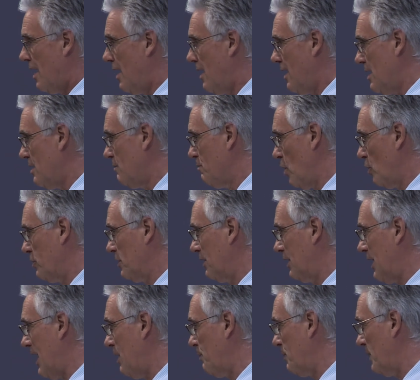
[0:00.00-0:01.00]
in modern
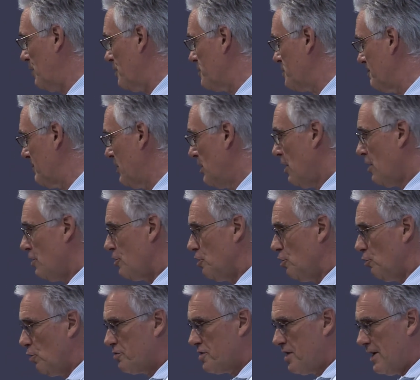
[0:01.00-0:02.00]
capitalism, you
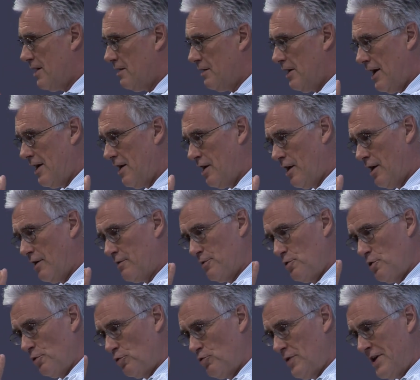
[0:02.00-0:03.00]

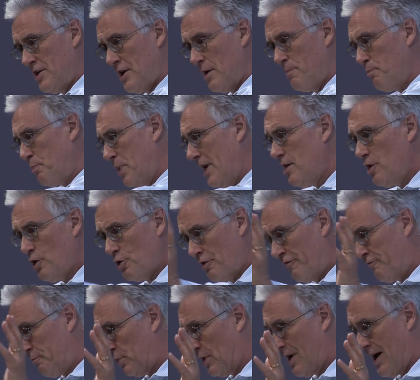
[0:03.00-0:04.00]
will read a paean
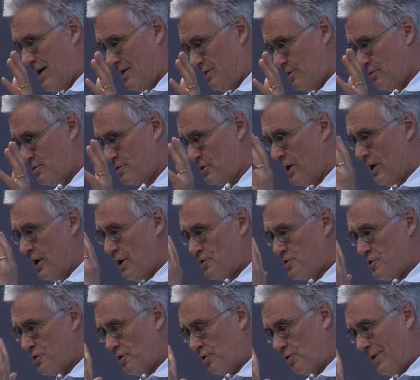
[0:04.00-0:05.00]
of praise
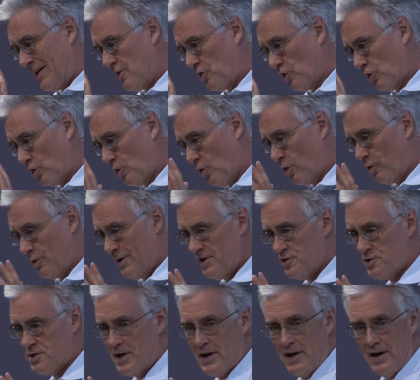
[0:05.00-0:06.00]
to the great
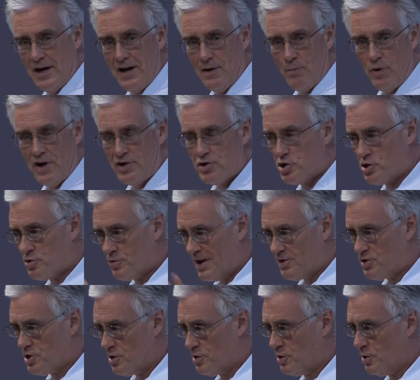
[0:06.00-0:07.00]
glories in which
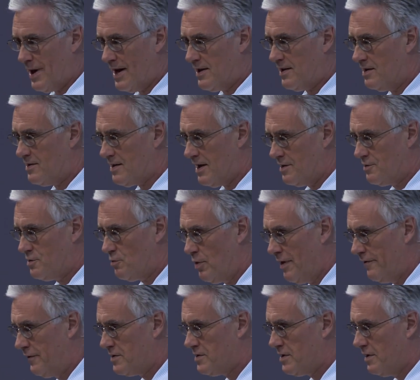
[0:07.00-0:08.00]
structured credit and
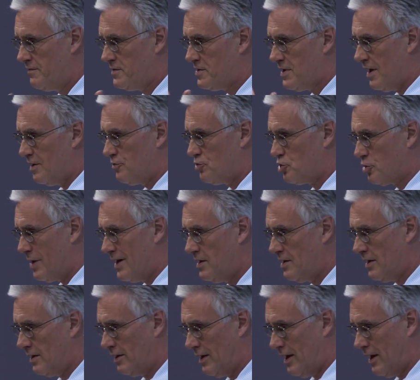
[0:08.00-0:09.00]
derivatives and
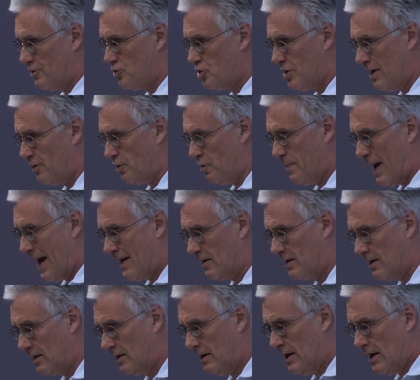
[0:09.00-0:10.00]
trading and shadow
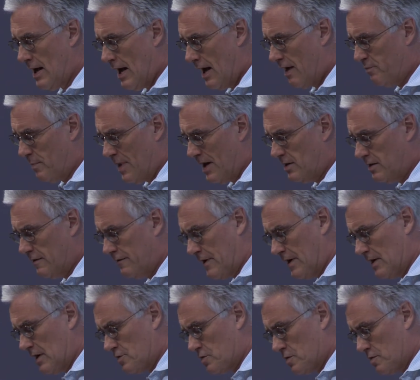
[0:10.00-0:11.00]
banking have made the
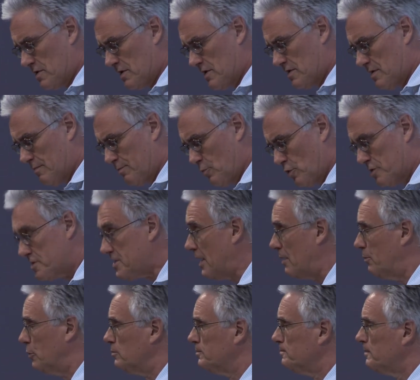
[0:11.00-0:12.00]
financial system more stable.
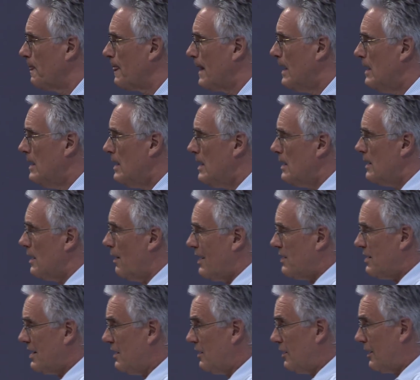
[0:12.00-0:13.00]
Now, I think